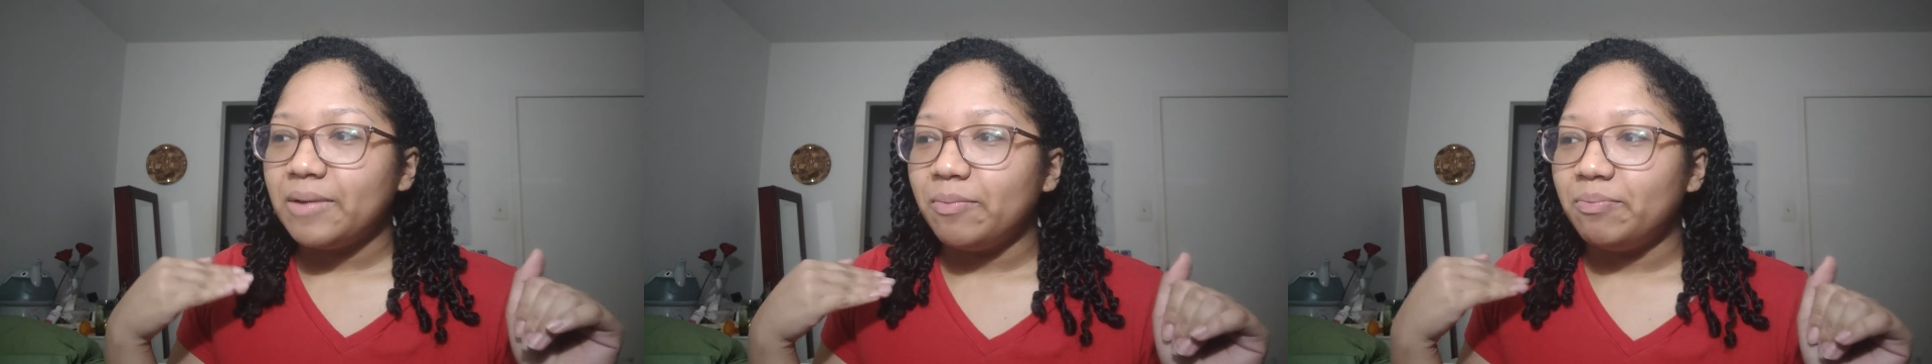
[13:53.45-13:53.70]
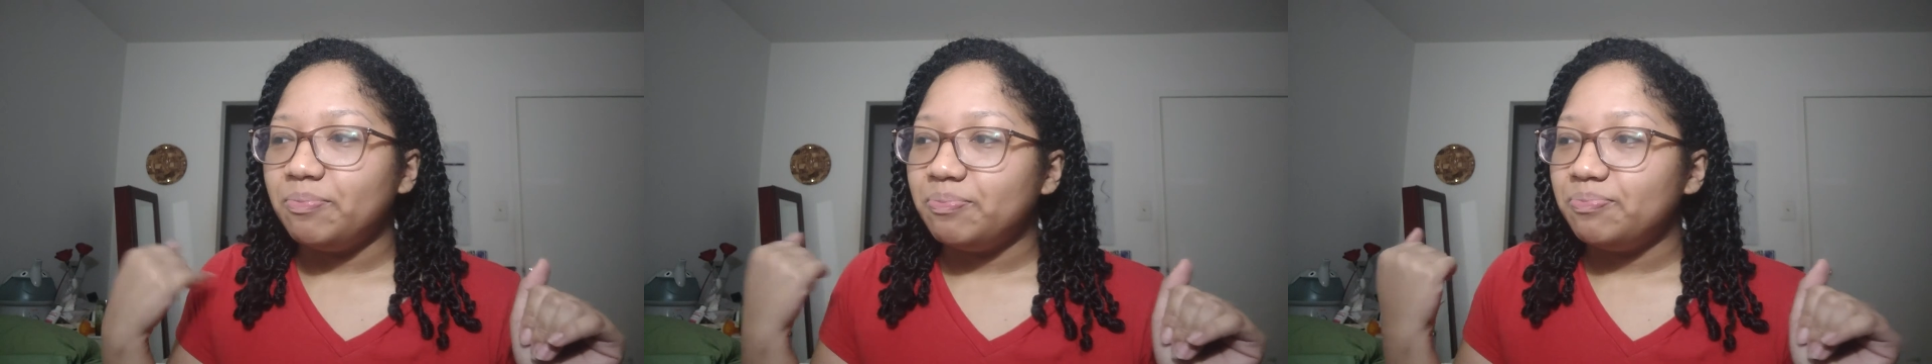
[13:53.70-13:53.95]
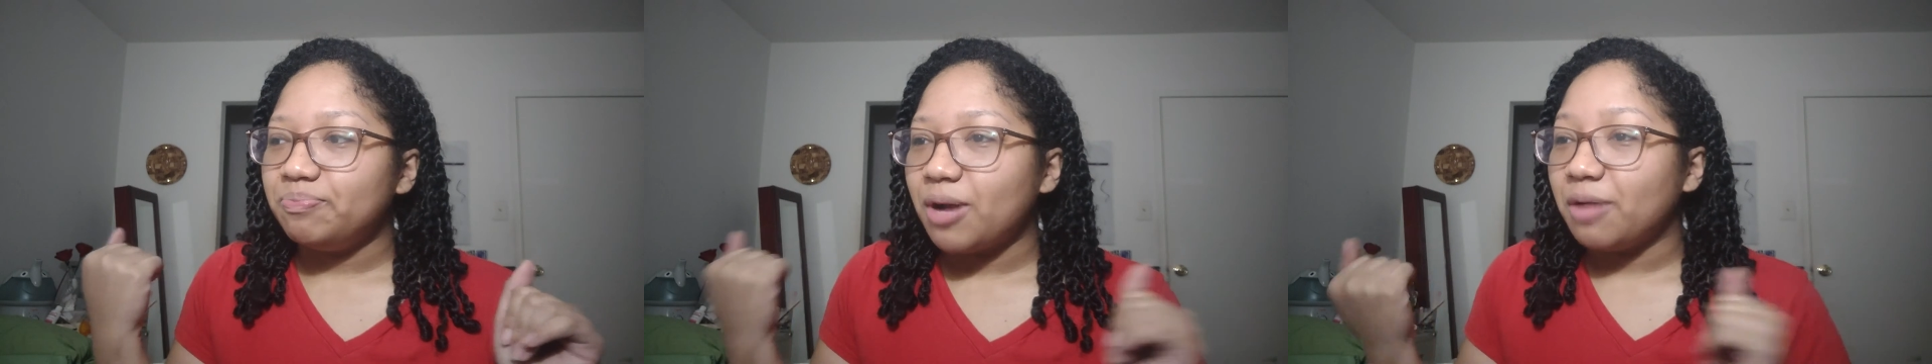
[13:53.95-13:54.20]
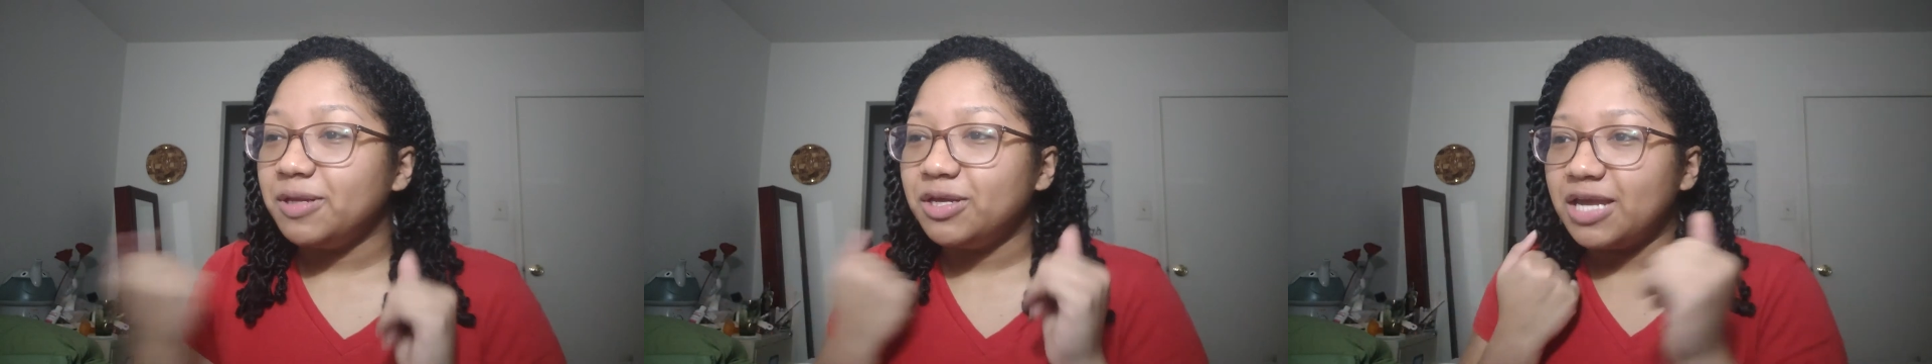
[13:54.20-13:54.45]
I'm
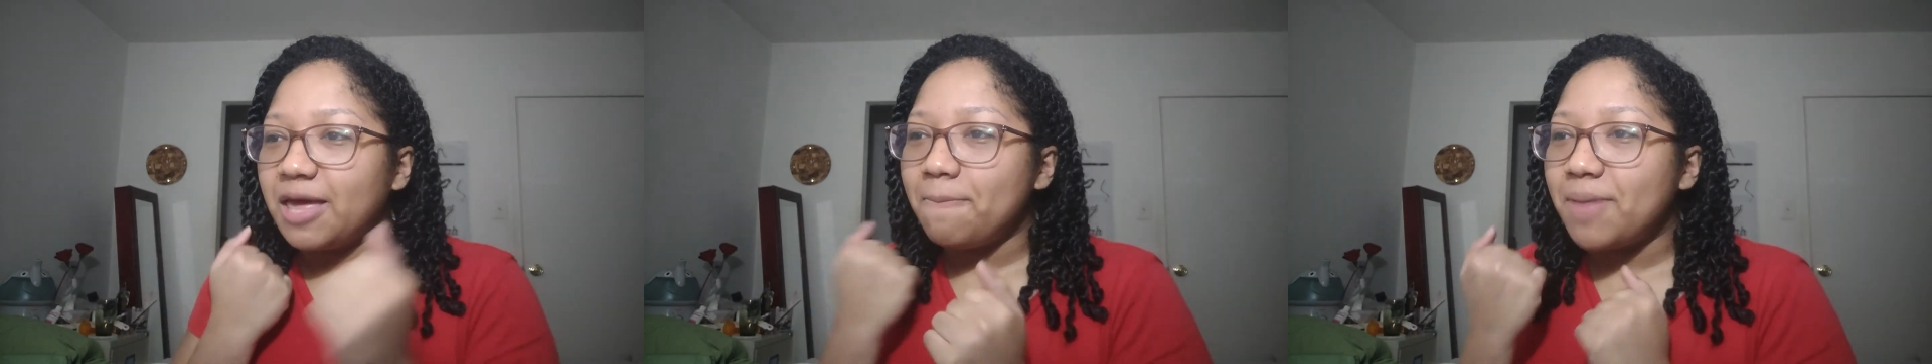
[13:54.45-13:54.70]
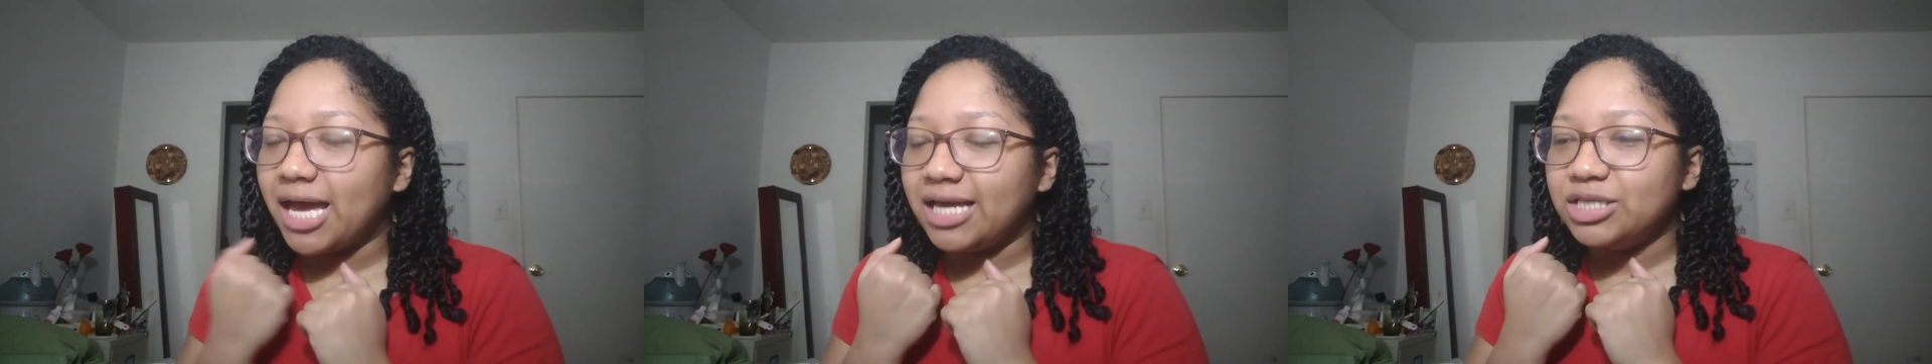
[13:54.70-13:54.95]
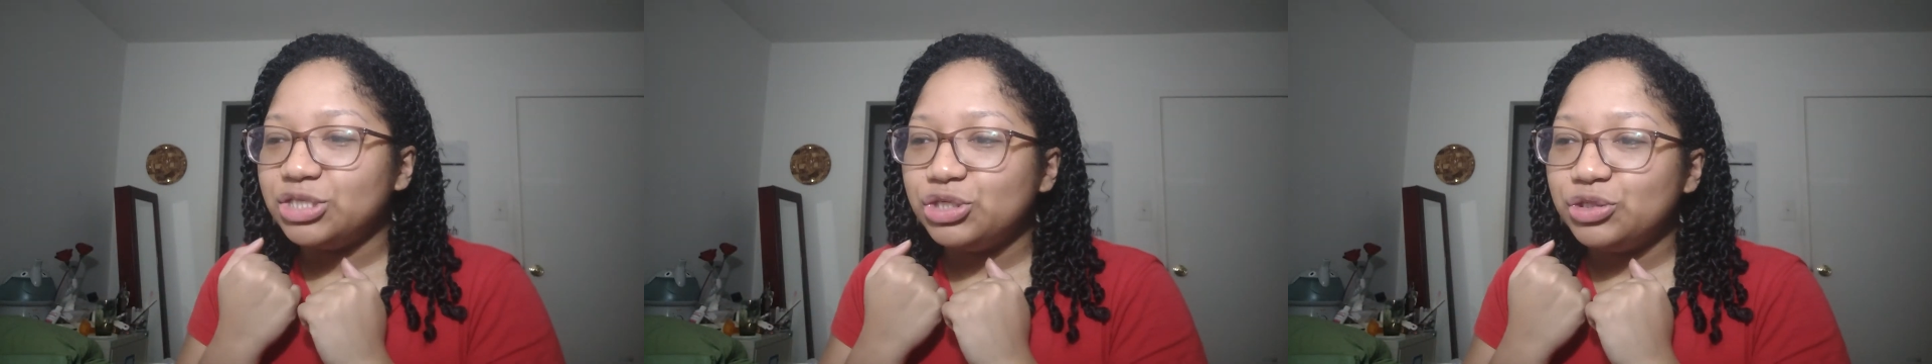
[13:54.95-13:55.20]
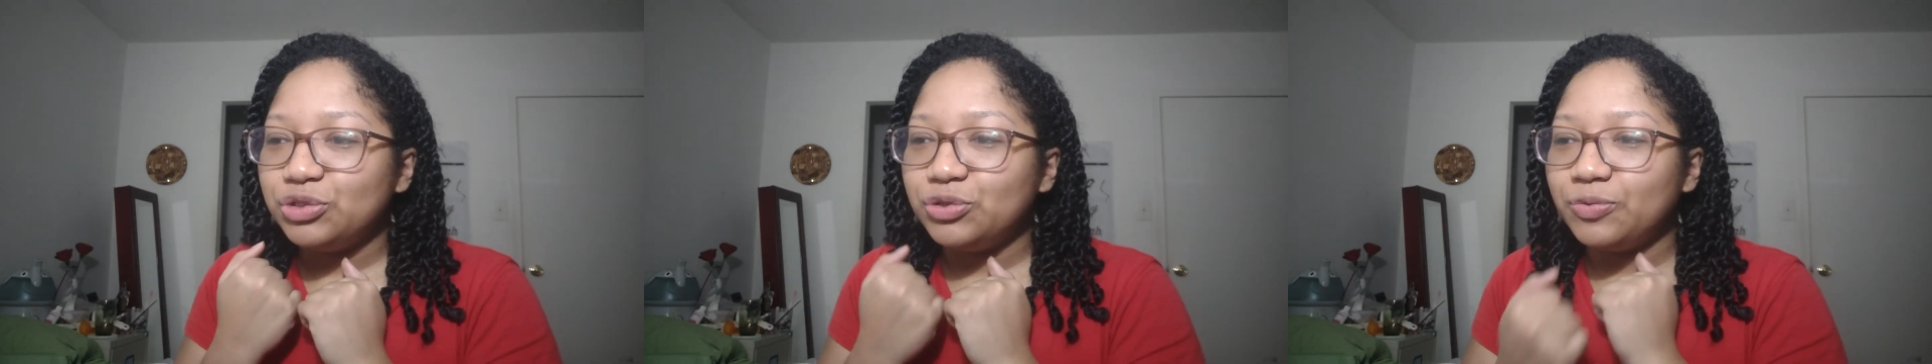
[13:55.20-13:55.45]
probably going to get back
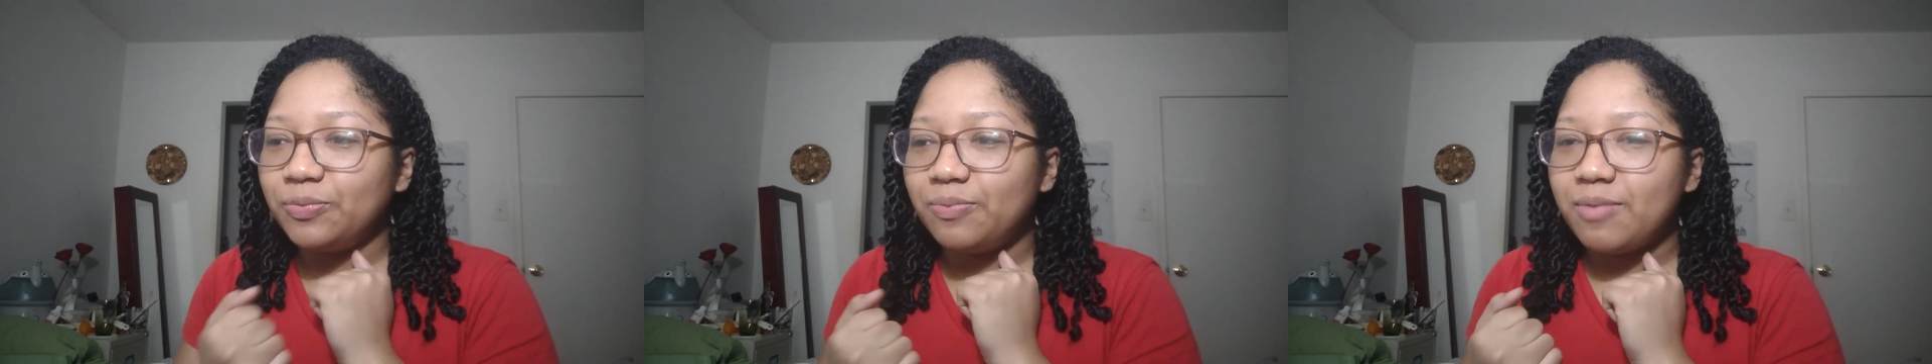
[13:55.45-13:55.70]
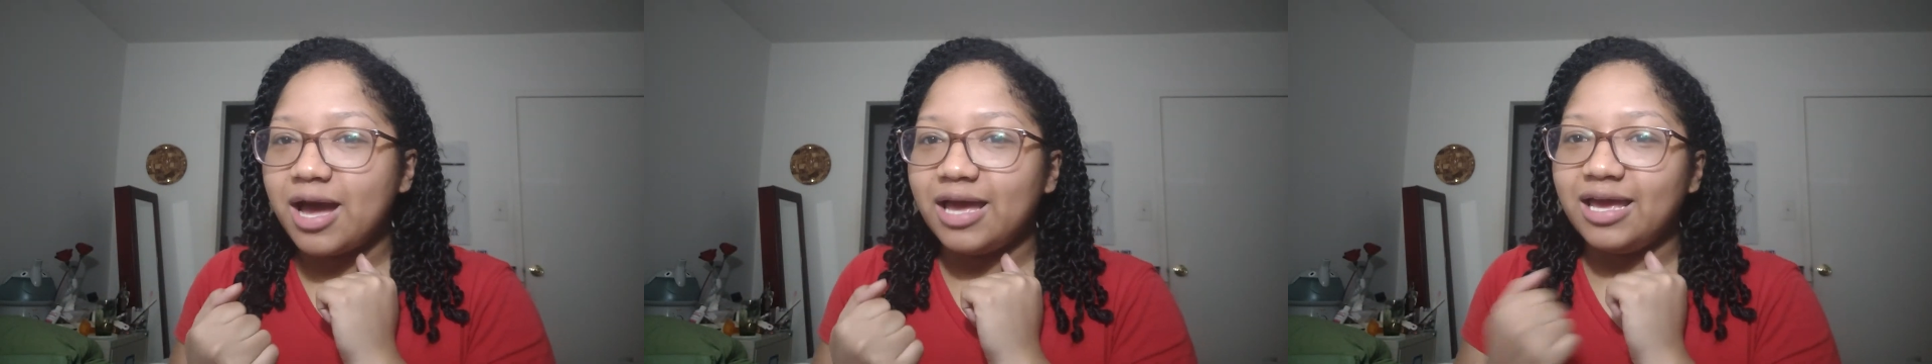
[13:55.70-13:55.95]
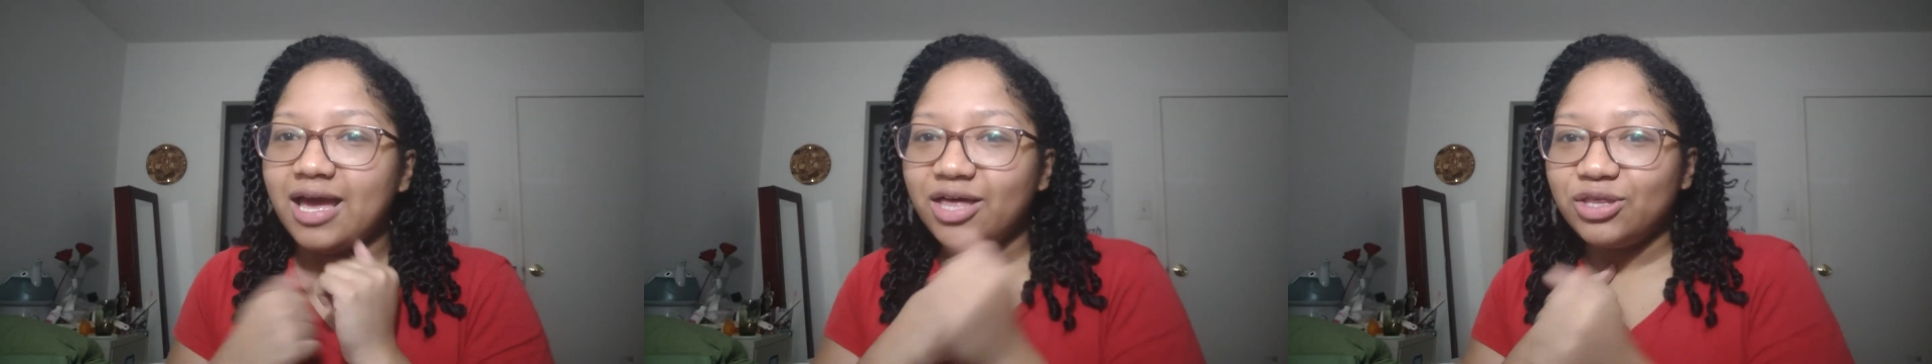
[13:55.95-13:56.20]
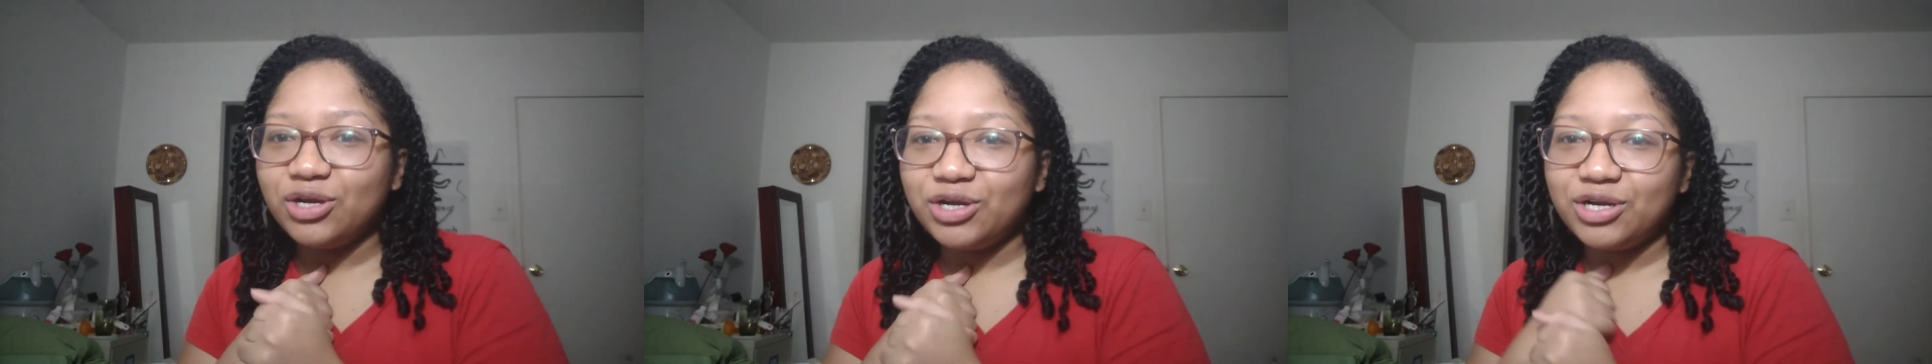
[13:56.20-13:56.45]
into my
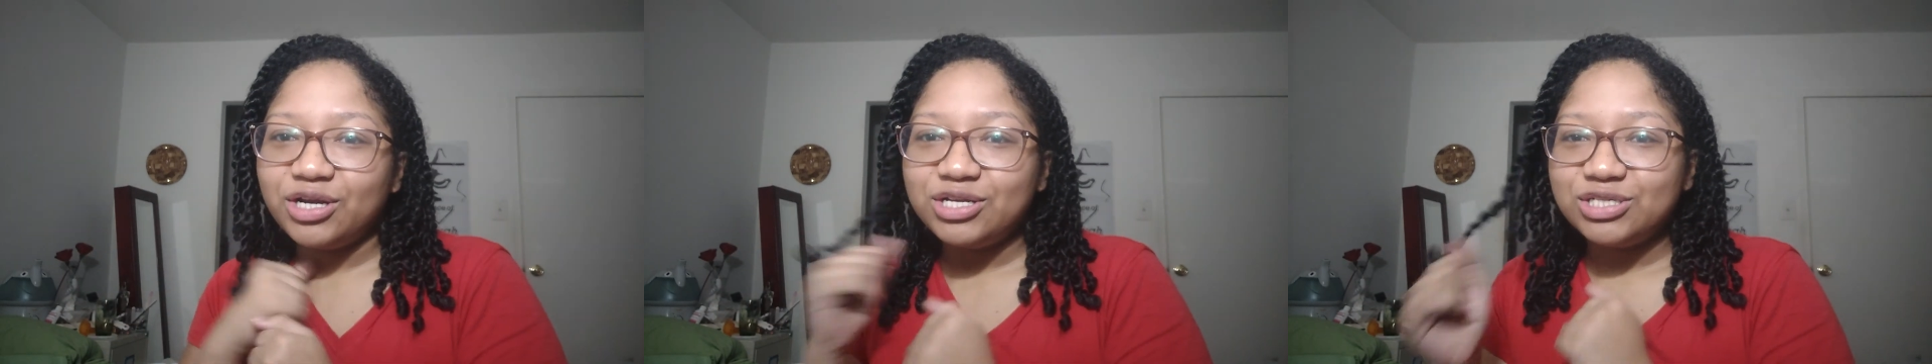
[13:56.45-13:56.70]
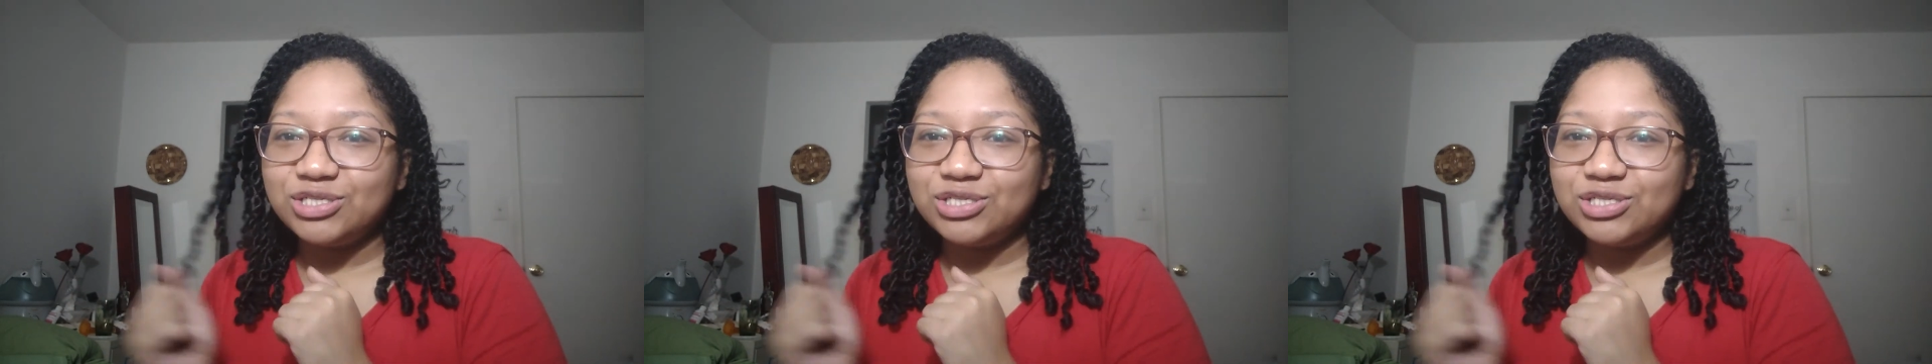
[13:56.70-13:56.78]
other